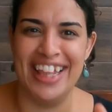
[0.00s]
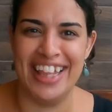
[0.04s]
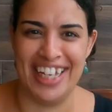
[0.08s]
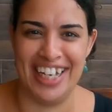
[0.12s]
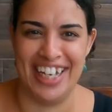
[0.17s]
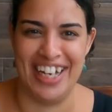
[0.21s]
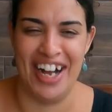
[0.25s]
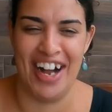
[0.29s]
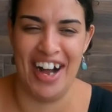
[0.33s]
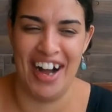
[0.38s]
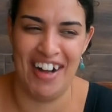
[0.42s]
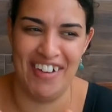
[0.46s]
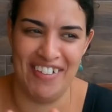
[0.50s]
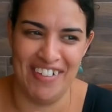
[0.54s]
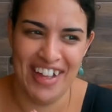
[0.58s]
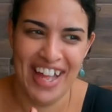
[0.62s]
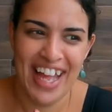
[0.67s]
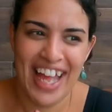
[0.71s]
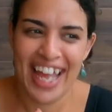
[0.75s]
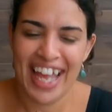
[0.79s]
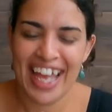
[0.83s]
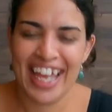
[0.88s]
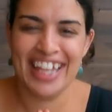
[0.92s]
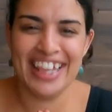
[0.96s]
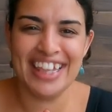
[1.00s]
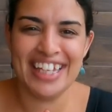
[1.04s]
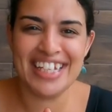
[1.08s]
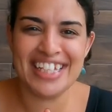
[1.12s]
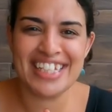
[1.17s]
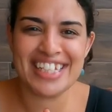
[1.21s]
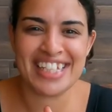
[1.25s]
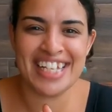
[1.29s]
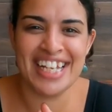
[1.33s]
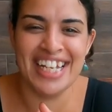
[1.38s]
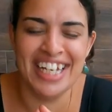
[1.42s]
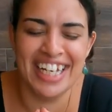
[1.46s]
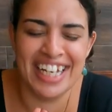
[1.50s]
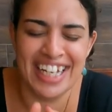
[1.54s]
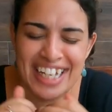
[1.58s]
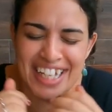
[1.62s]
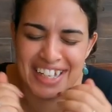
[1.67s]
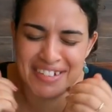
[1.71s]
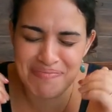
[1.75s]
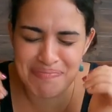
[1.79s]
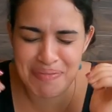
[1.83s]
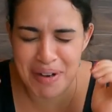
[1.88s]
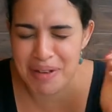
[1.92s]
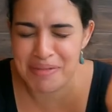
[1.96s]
in the once, in this